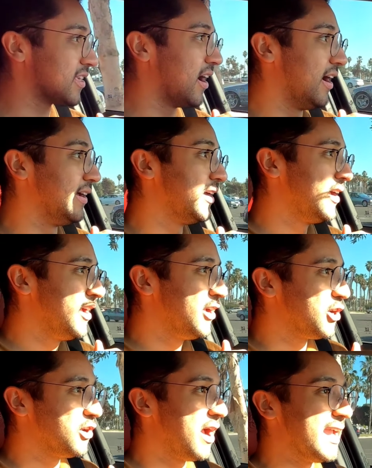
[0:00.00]
inside.
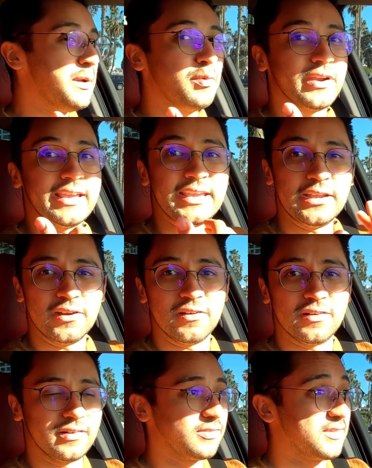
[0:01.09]
You're not able to
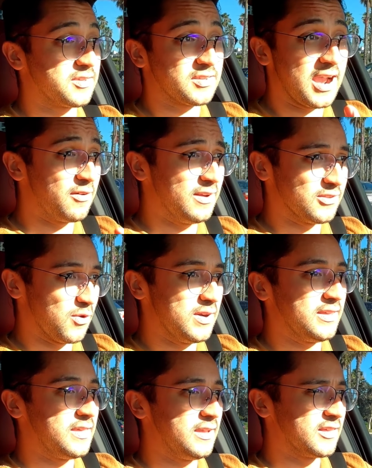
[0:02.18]
hear the sirens
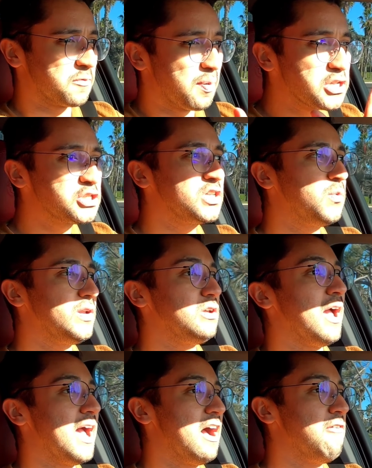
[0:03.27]
or anything, especially when
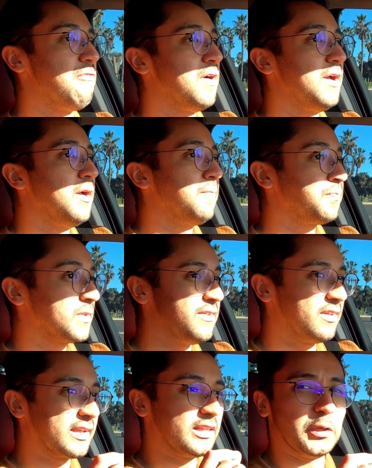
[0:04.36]
you have
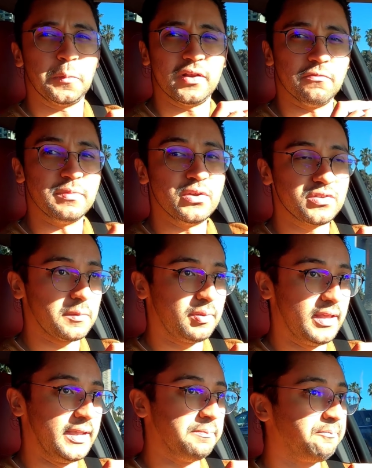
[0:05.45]
even like a little bit of
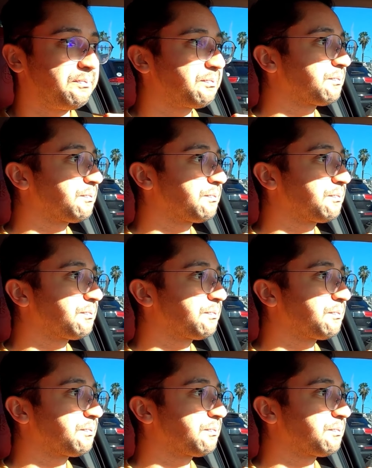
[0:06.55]
music playing.